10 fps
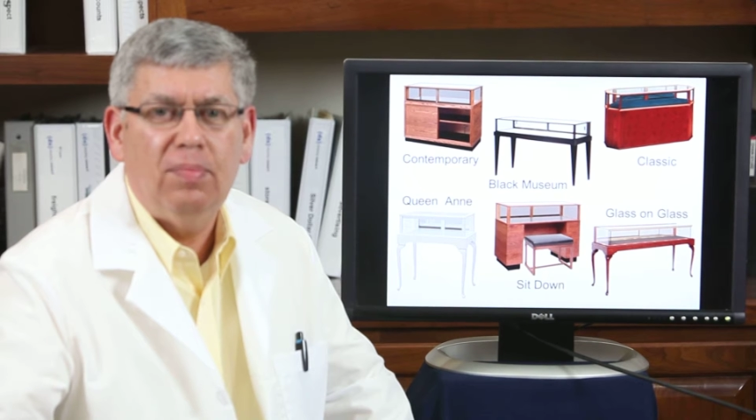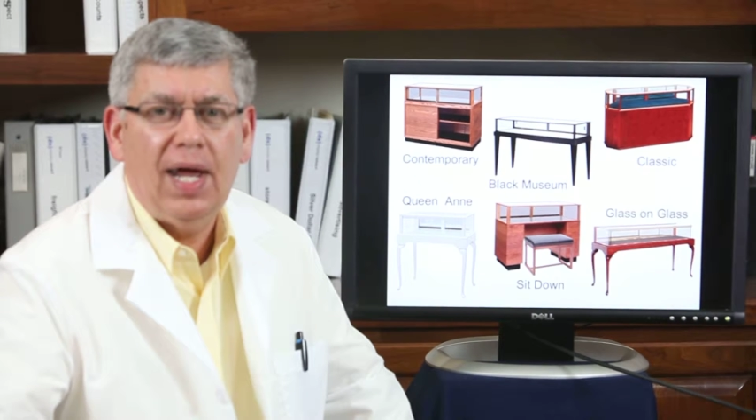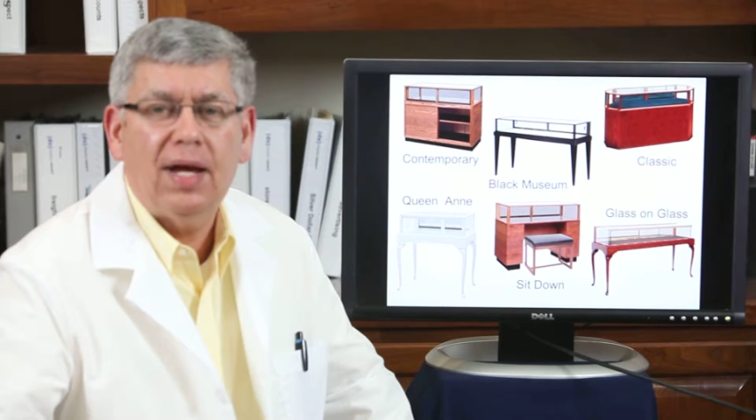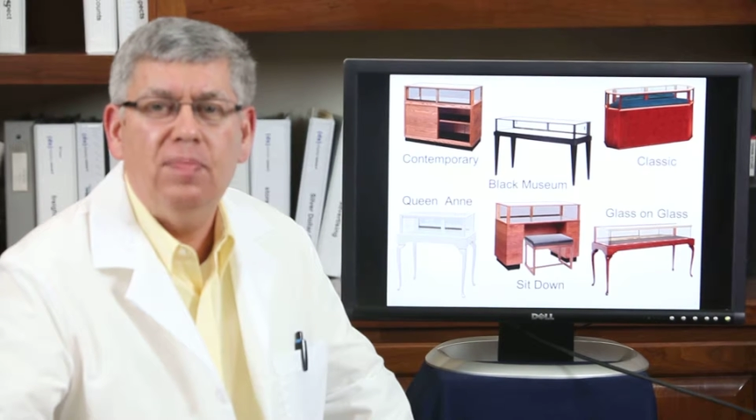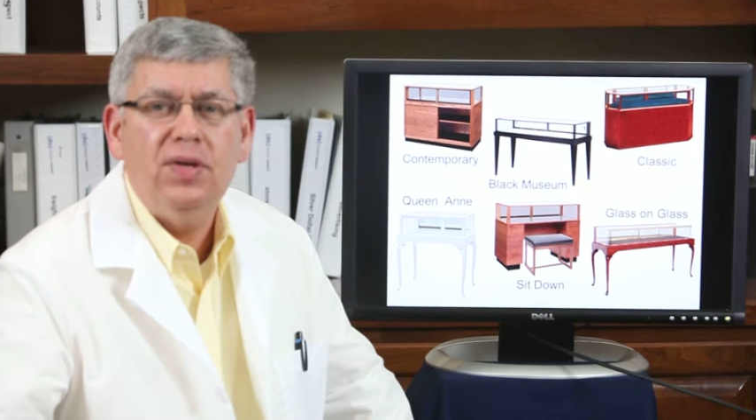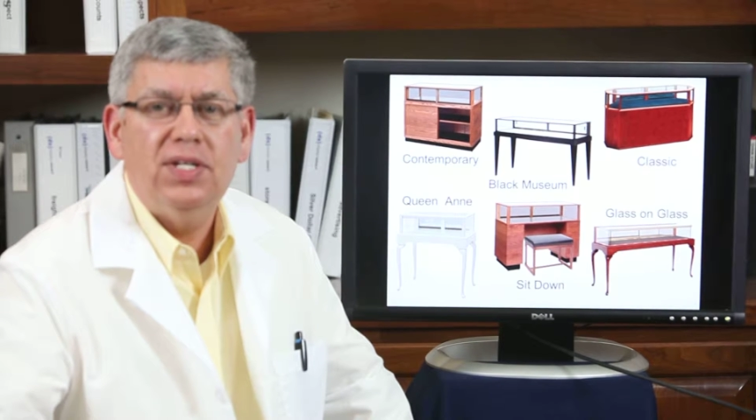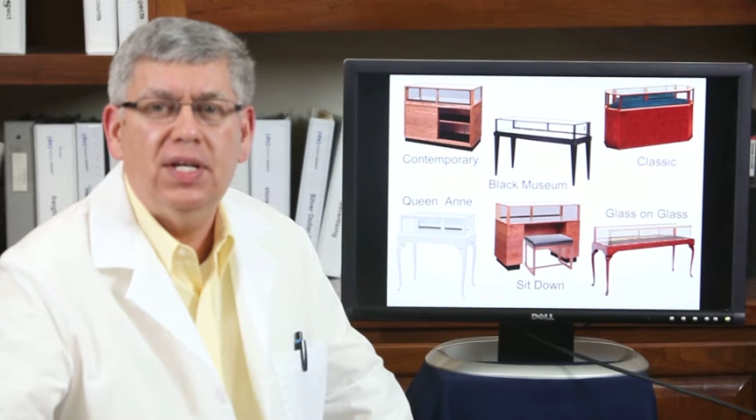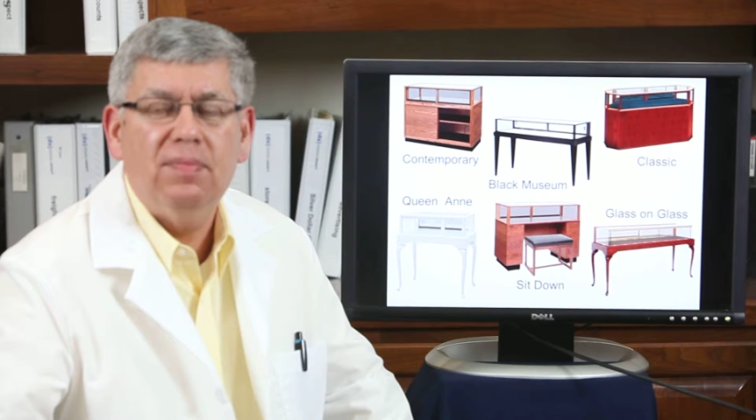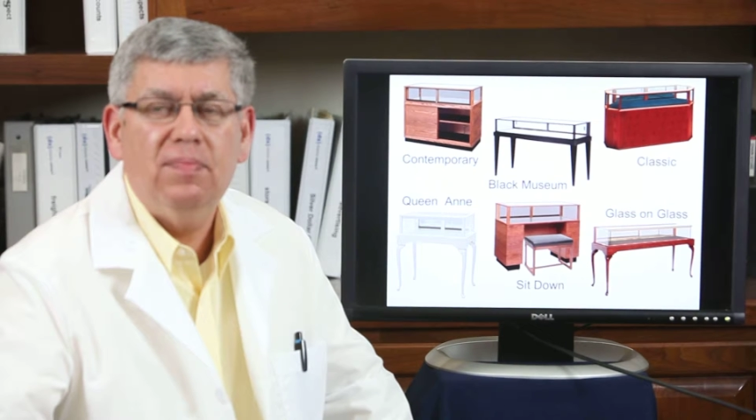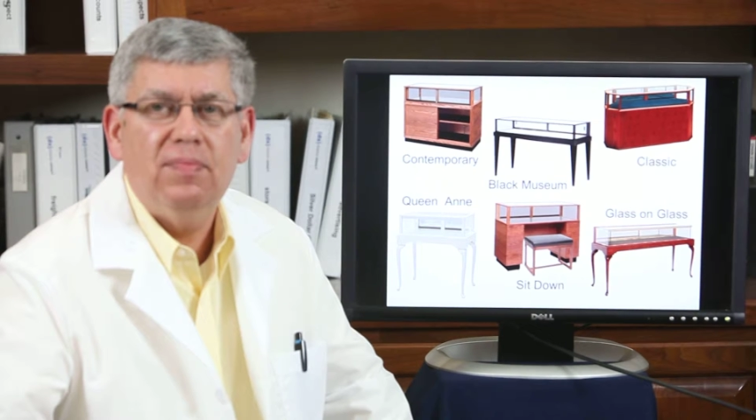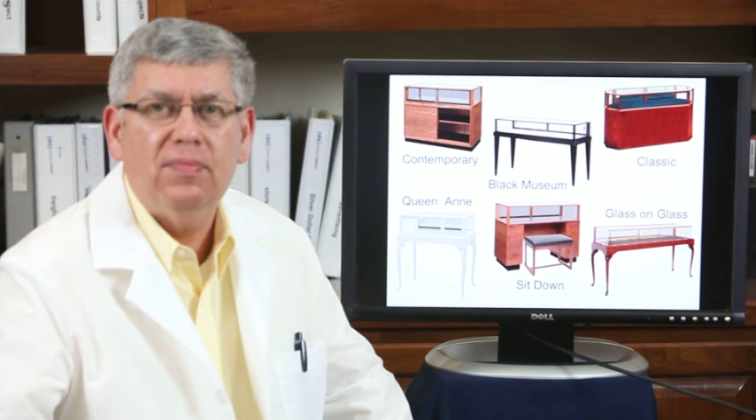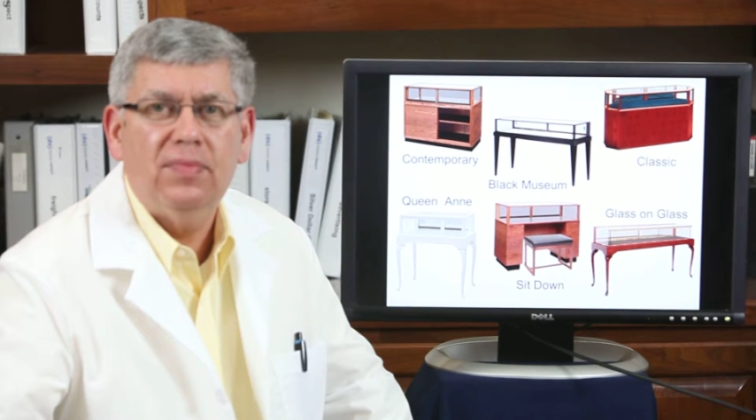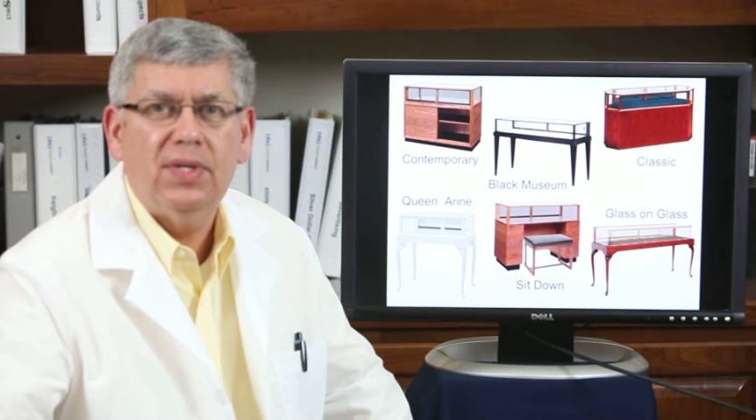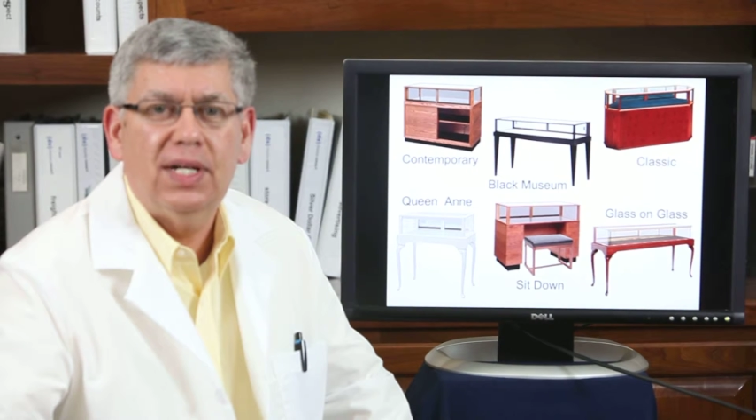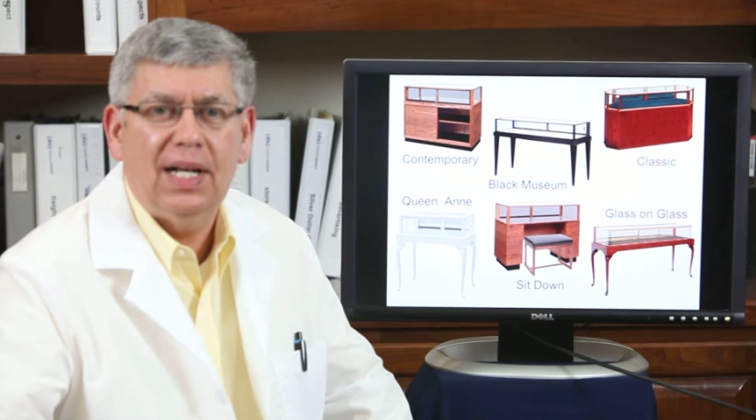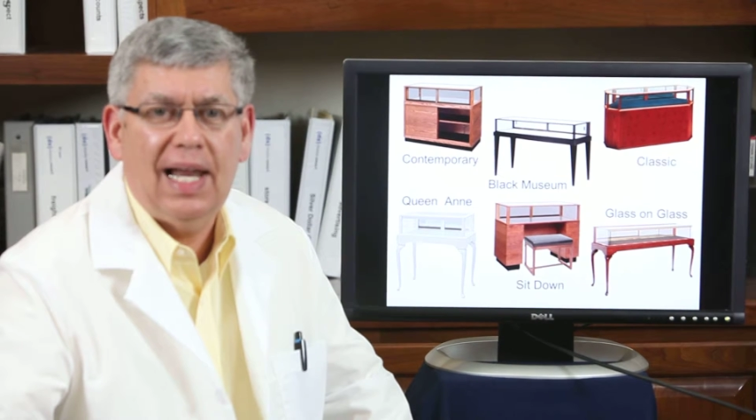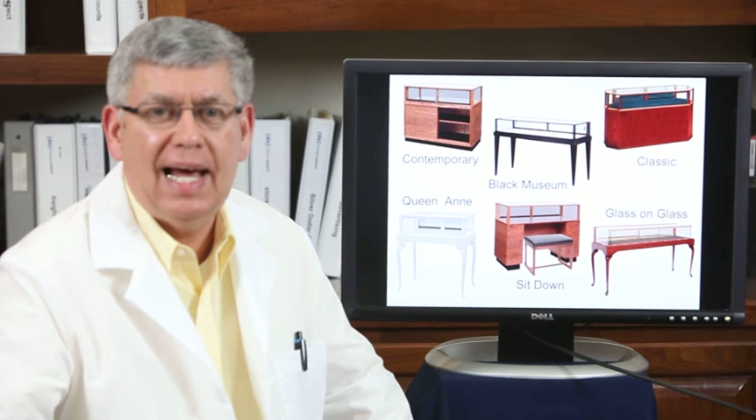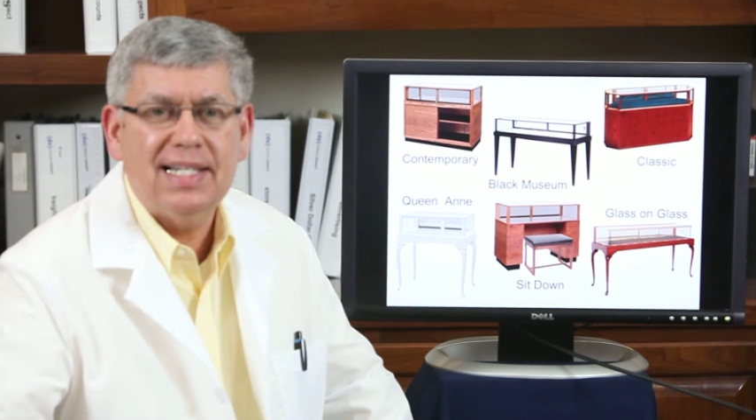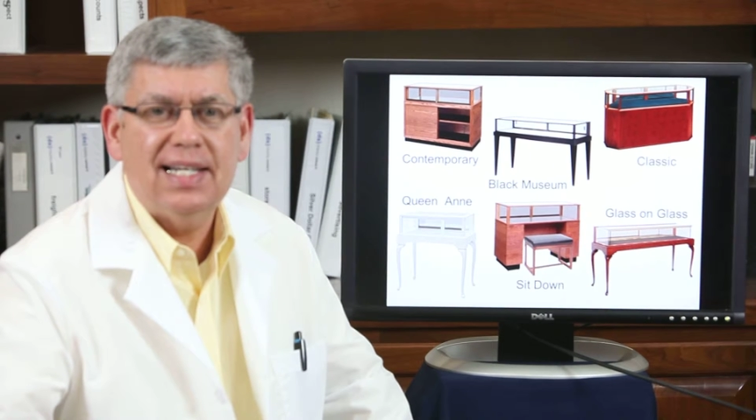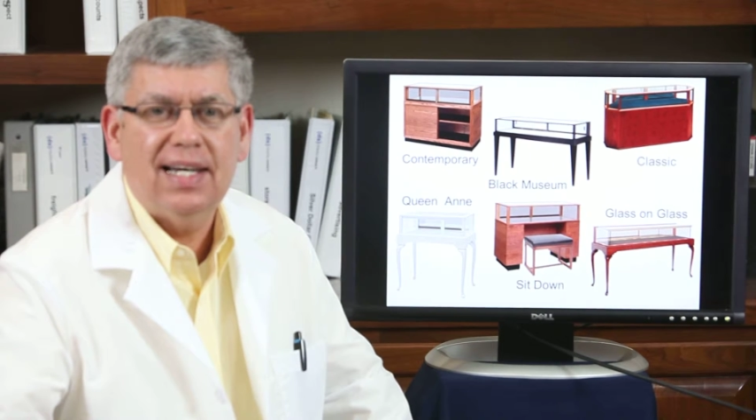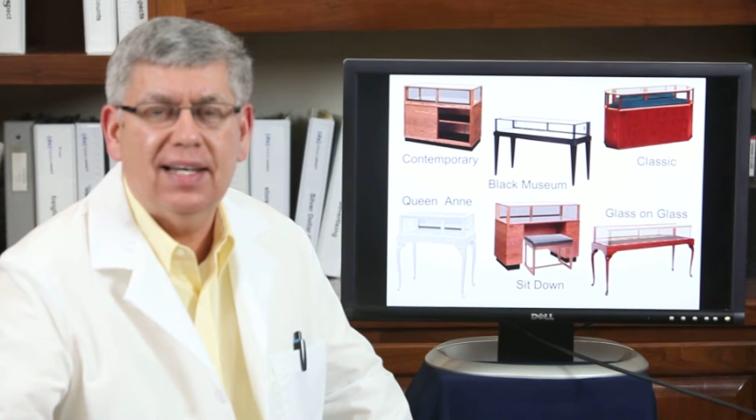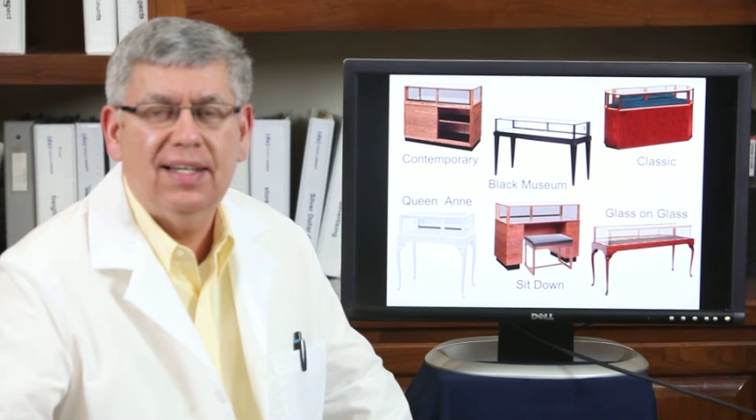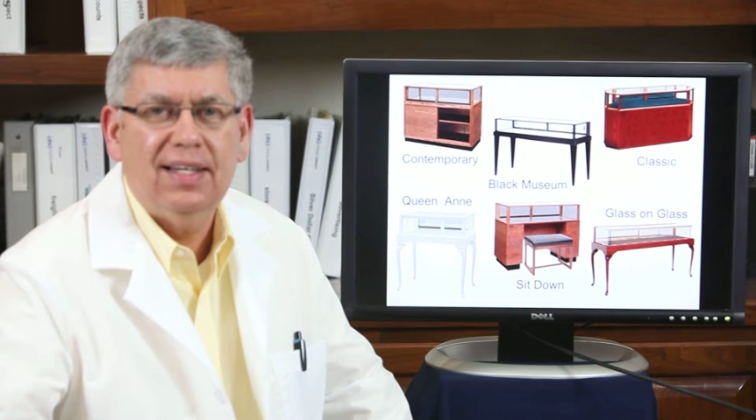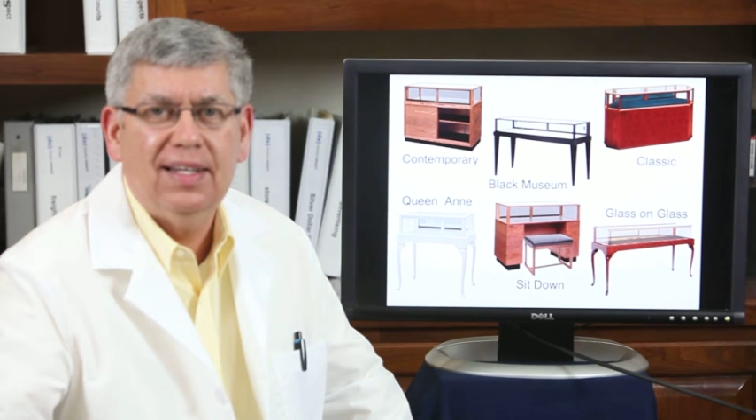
black museum, classic,